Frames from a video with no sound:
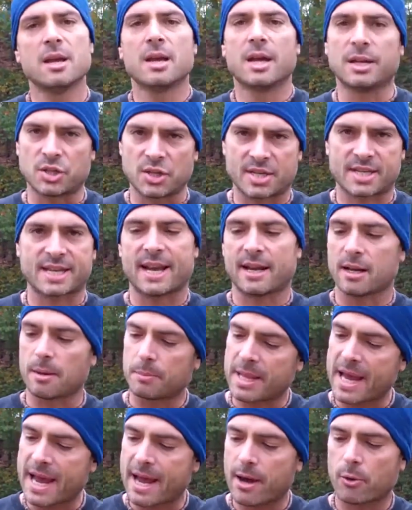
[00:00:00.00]
and just sand them
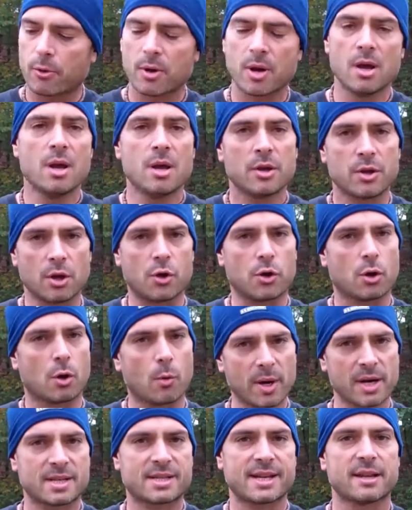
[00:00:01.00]
down. You know, you don't
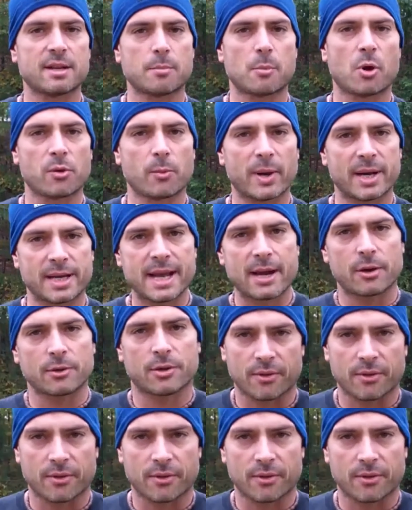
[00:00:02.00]
want to sand them all the way down.